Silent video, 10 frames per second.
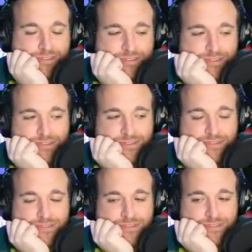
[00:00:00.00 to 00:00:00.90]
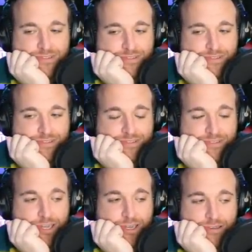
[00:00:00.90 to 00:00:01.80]

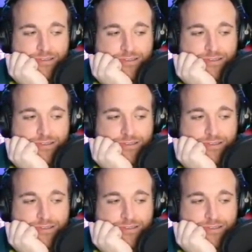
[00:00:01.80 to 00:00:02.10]
(not speaking)